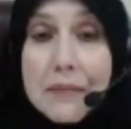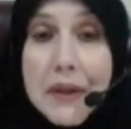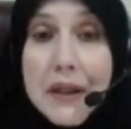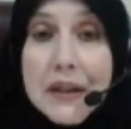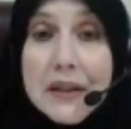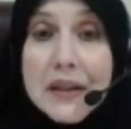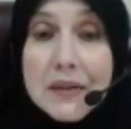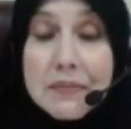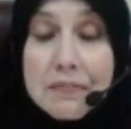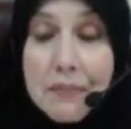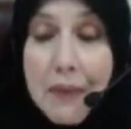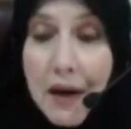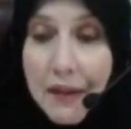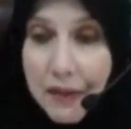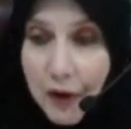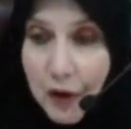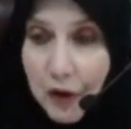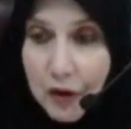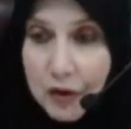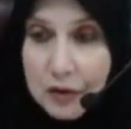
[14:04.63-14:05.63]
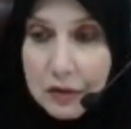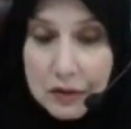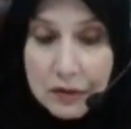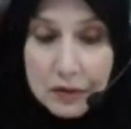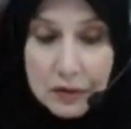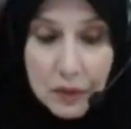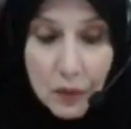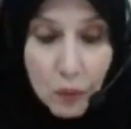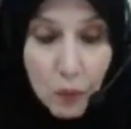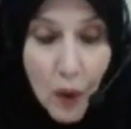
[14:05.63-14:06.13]
means mother.
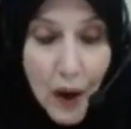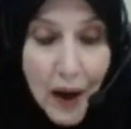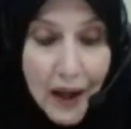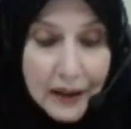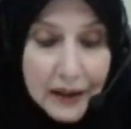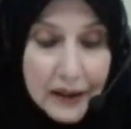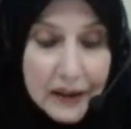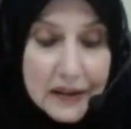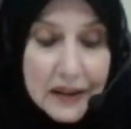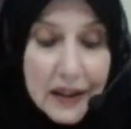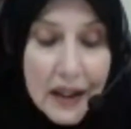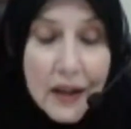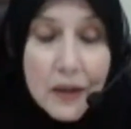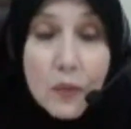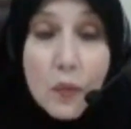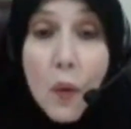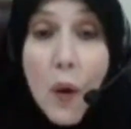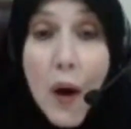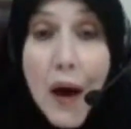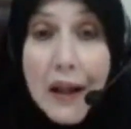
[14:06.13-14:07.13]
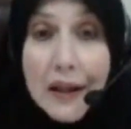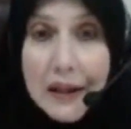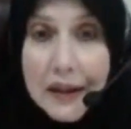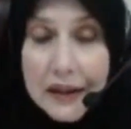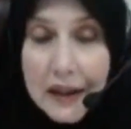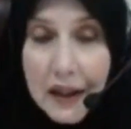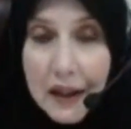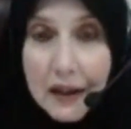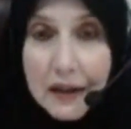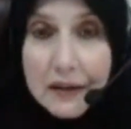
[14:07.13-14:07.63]
Walid
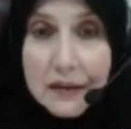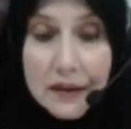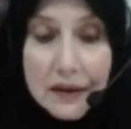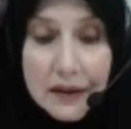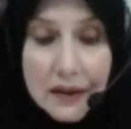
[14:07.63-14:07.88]
and